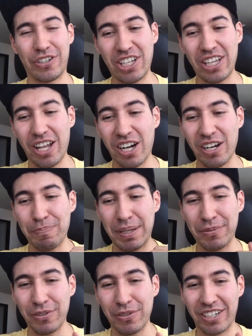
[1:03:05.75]
there's a
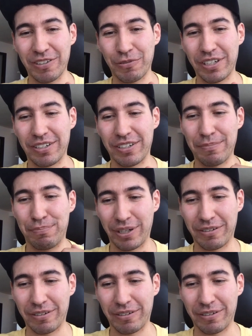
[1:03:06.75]
lot of people here with